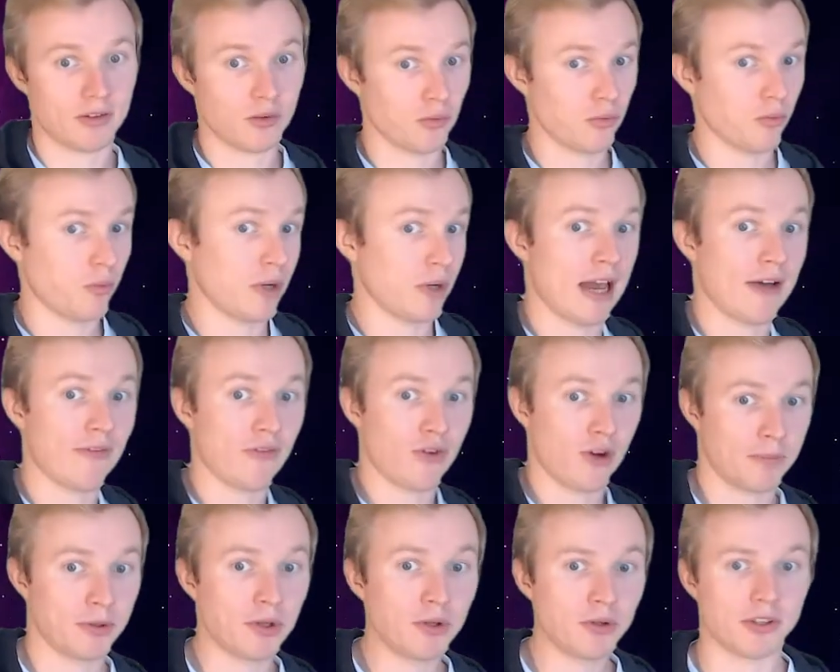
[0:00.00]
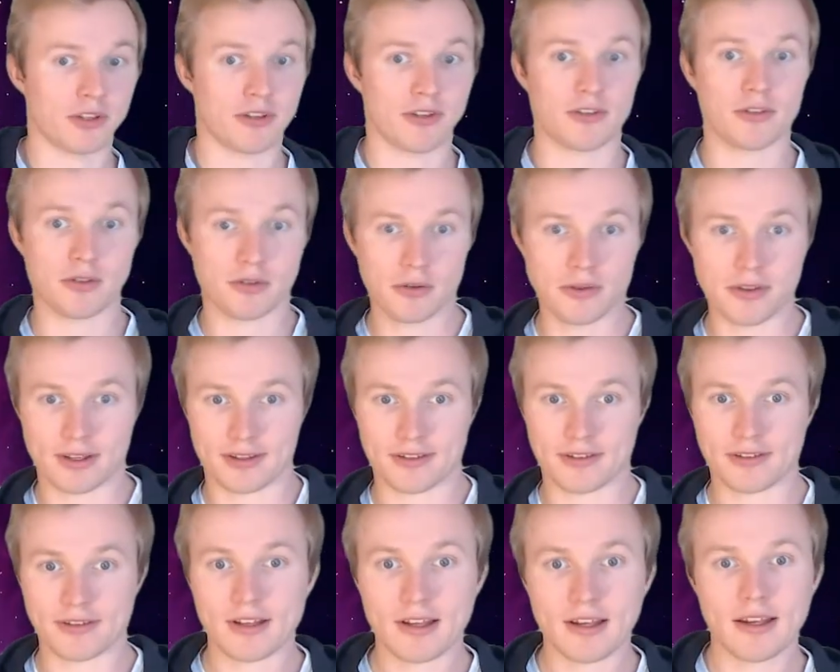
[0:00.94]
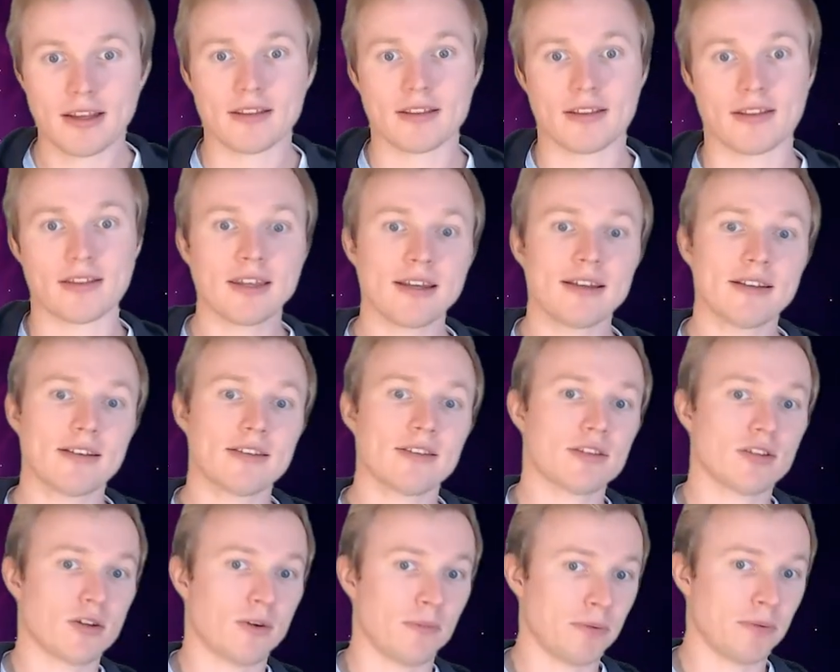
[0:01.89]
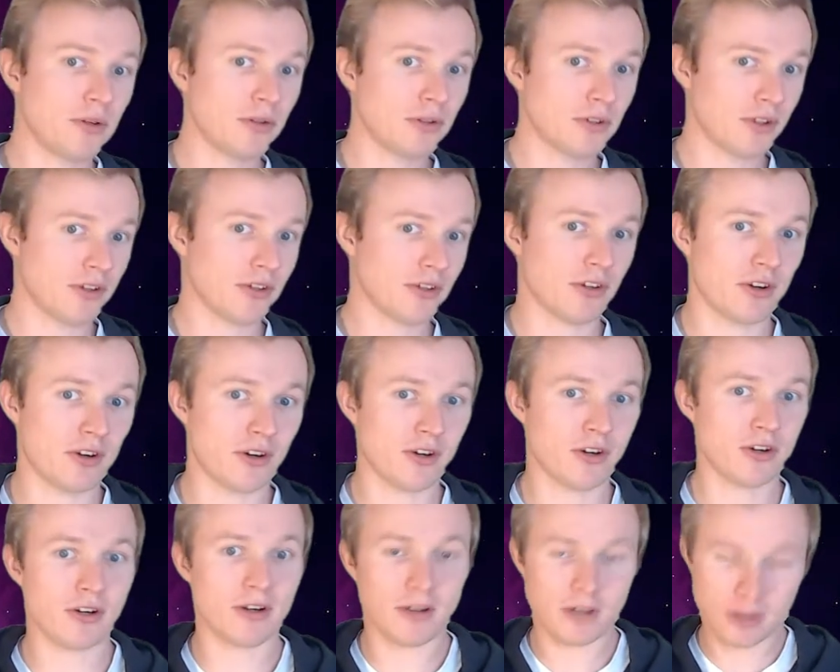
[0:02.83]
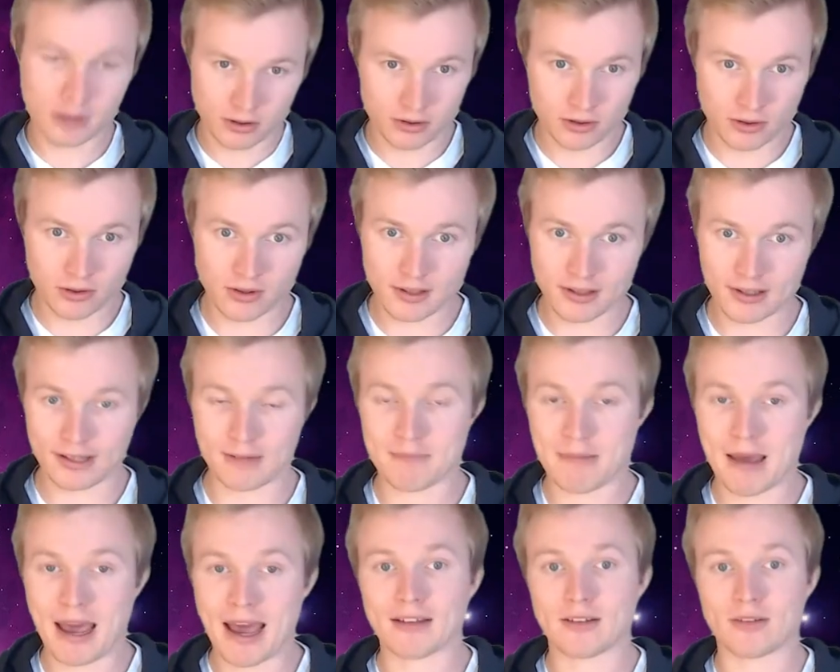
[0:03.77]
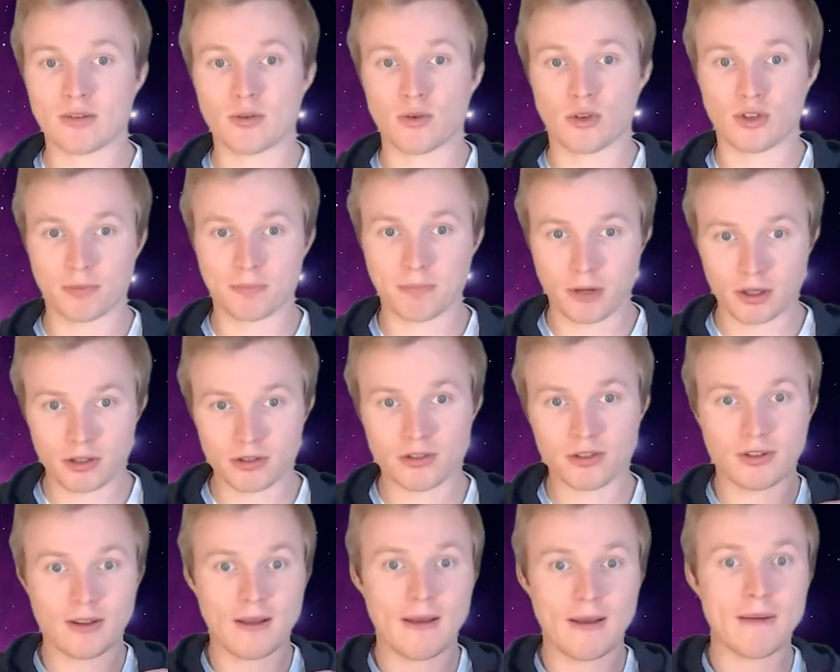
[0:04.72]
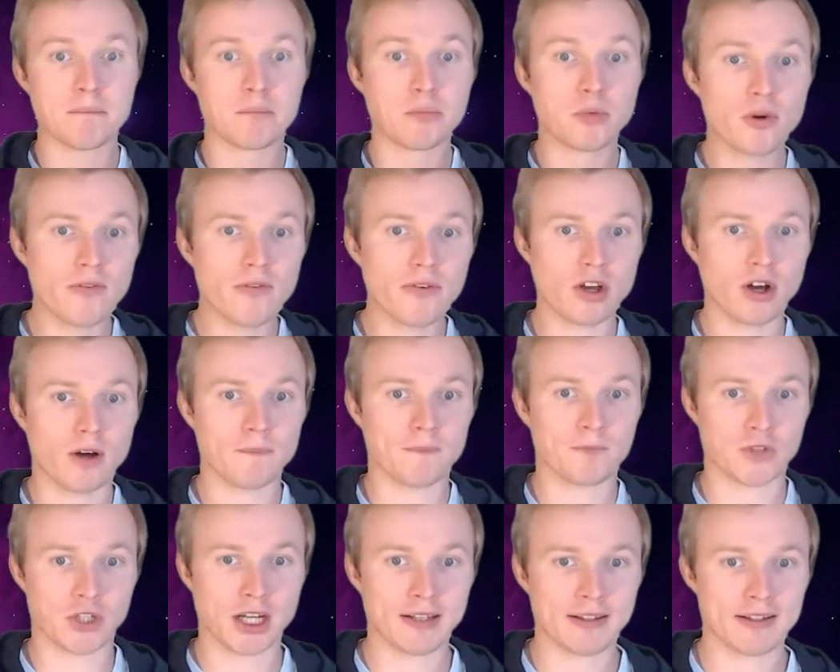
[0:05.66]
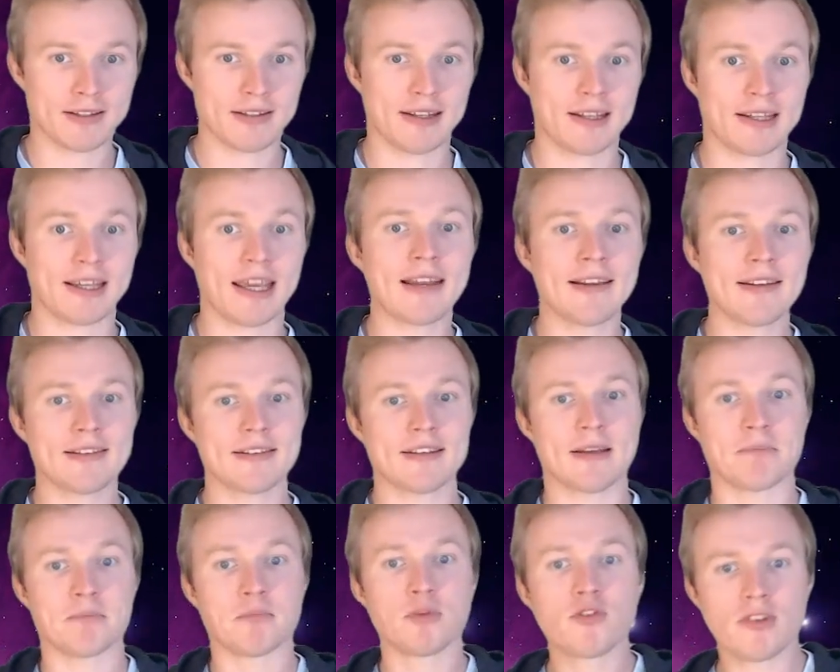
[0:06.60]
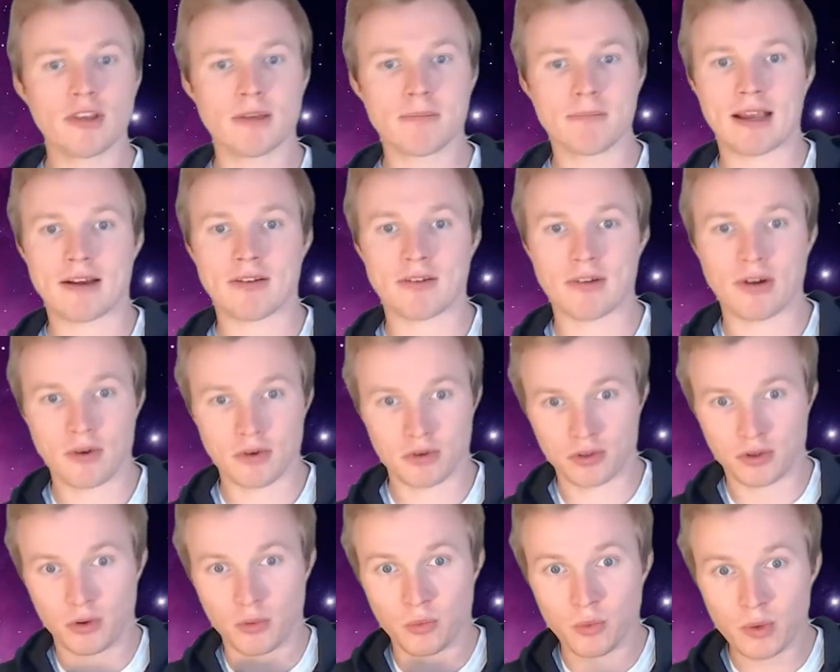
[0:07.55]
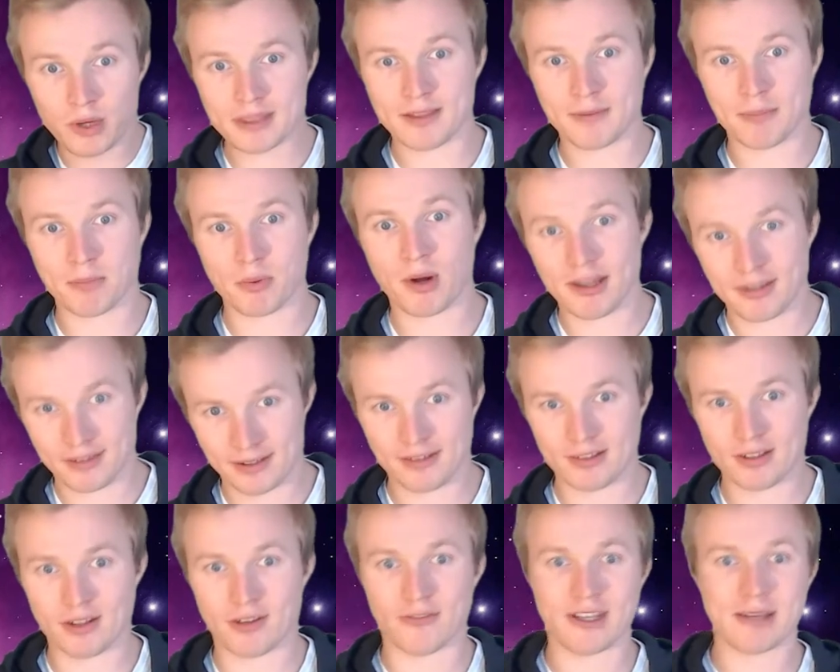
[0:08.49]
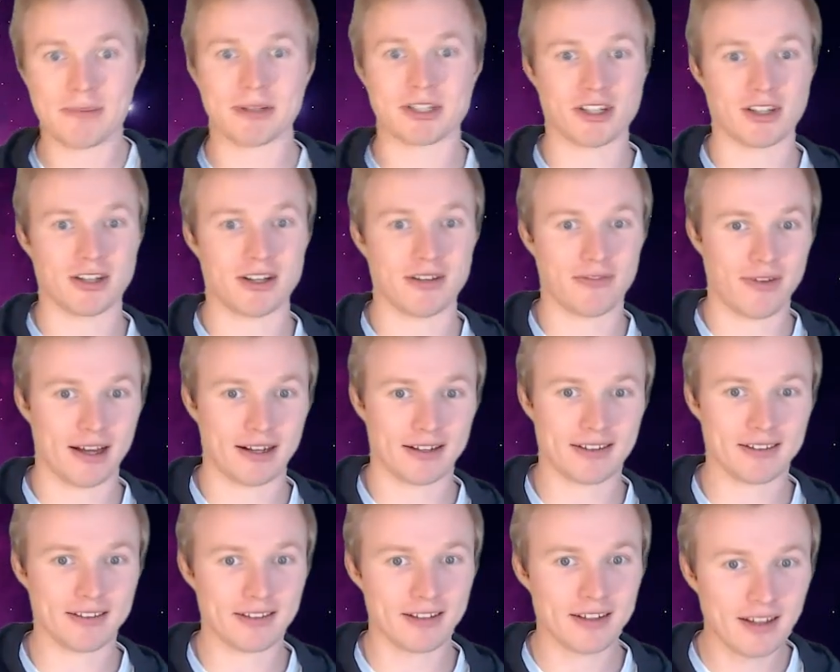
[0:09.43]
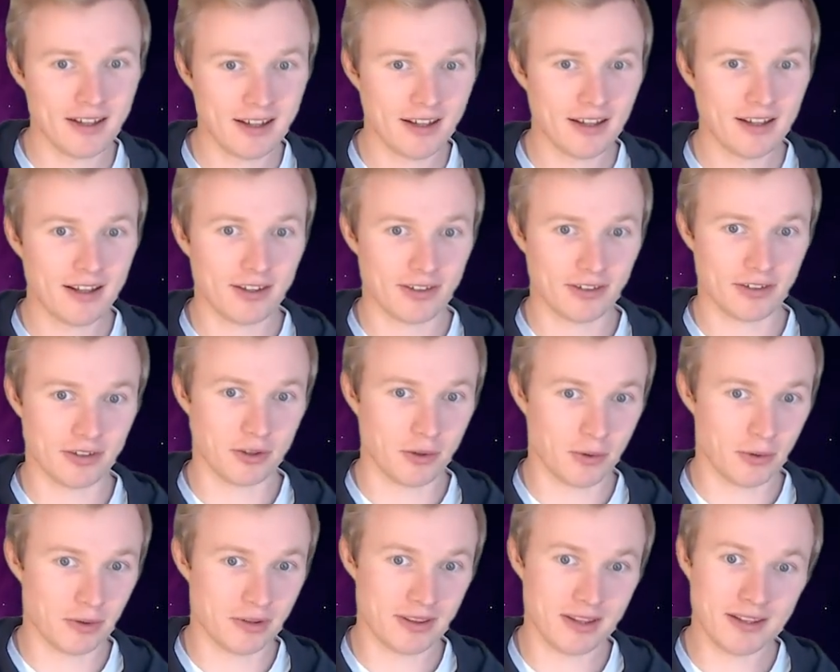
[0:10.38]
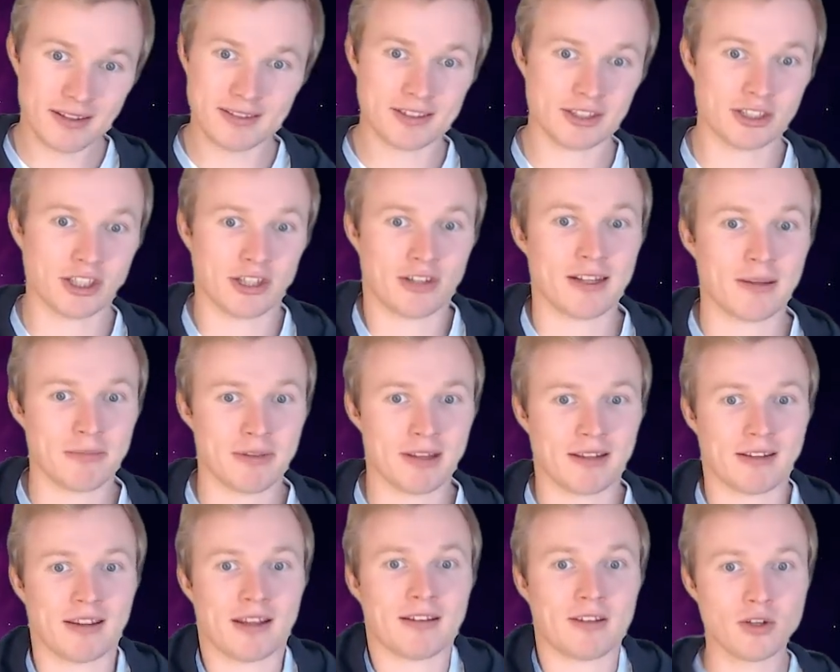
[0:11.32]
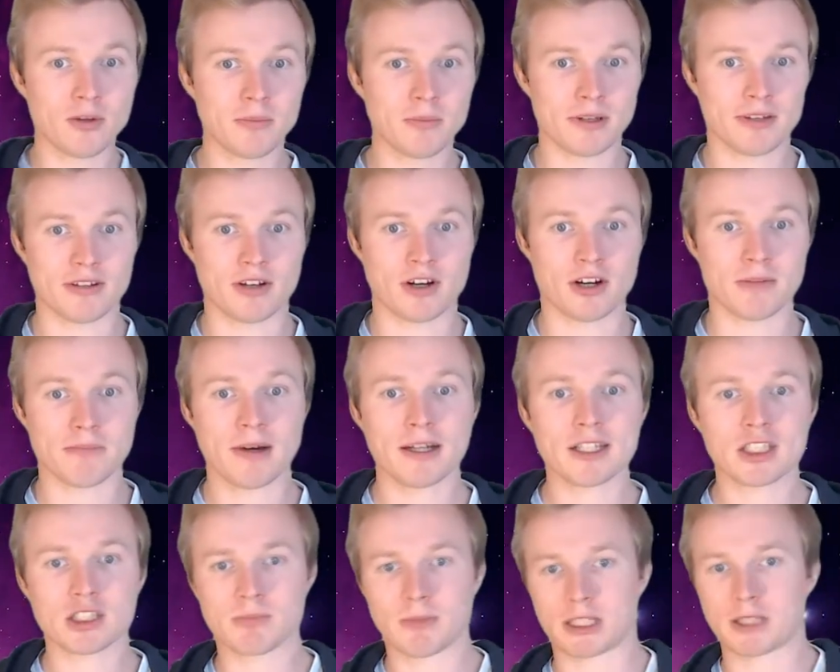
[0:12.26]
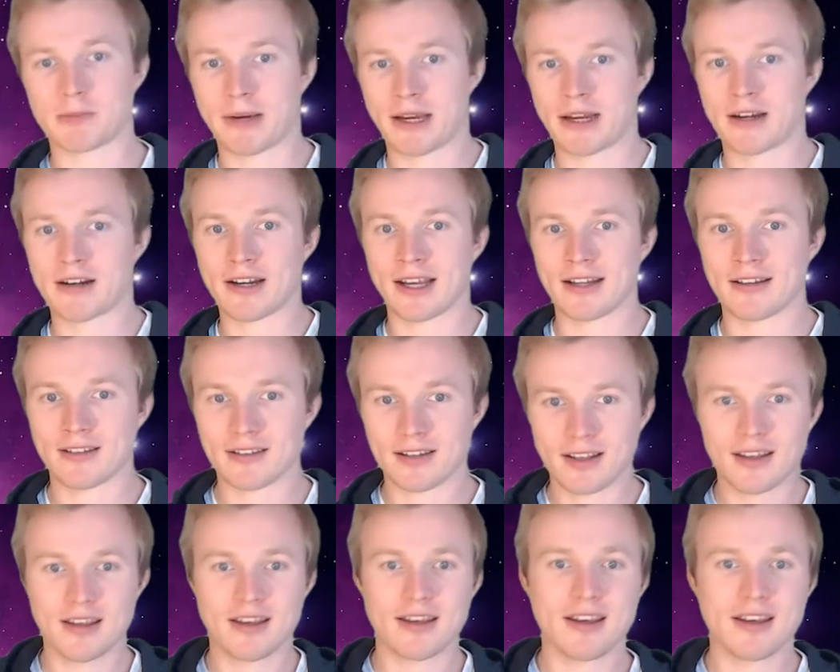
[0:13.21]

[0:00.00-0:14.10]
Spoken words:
Don't we have computers to do this? The thing is, computers are notoriously bad to spot moving objects against a moving background with the presence of image artifacts. So this is just something that humans are much, much better at.